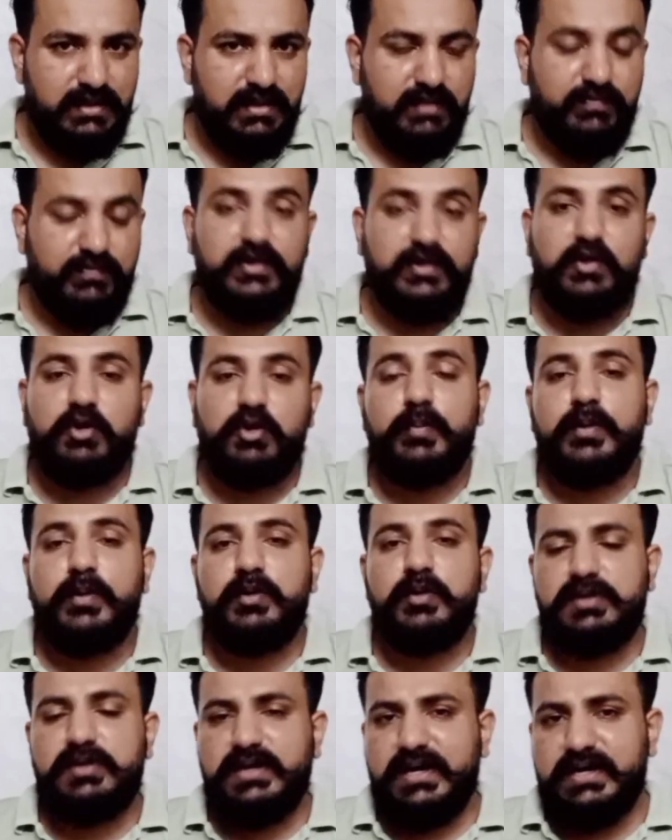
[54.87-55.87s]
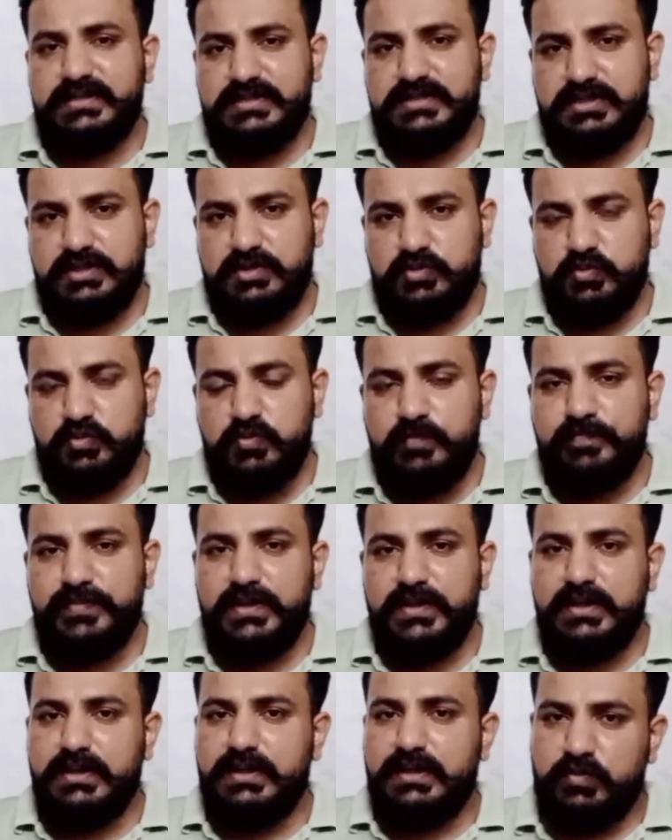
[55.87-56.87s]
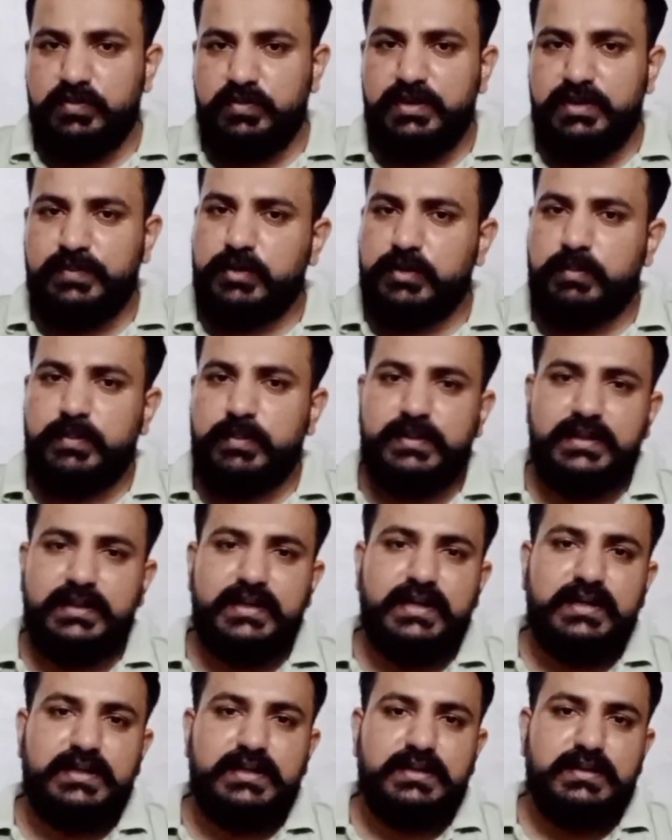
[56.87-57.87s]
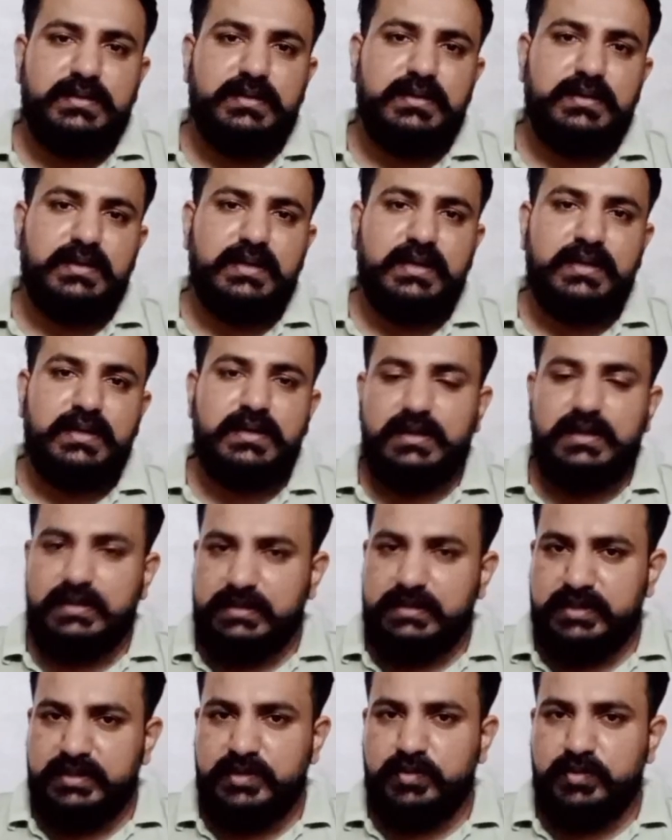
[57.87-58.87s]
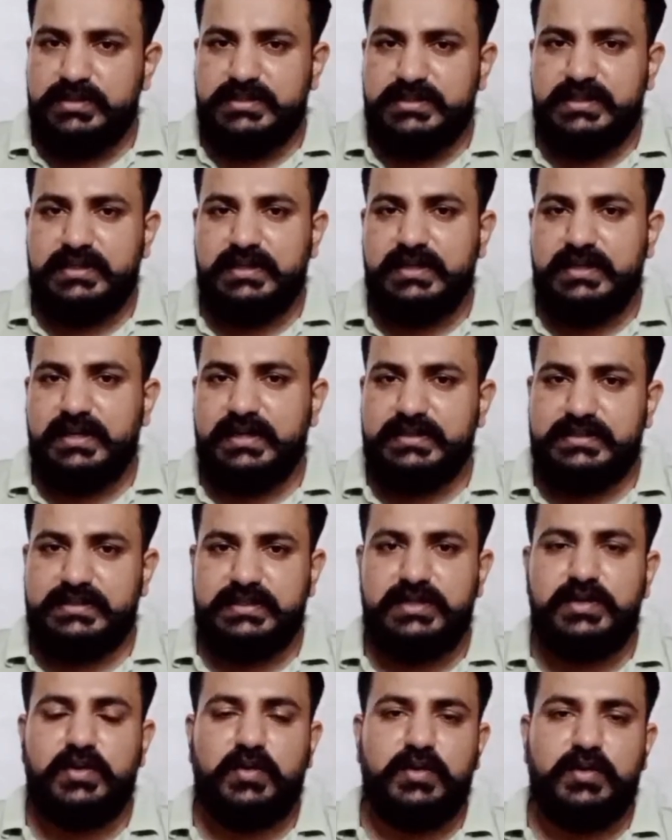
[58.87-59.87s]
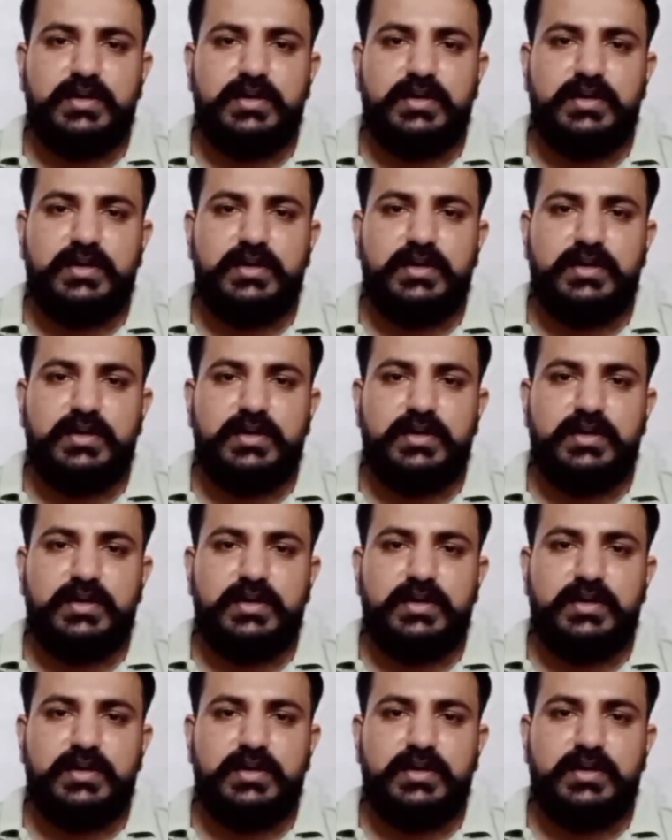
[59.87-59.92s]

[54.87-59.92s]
If I talk about task 2, you will probably get an agree or disagree essay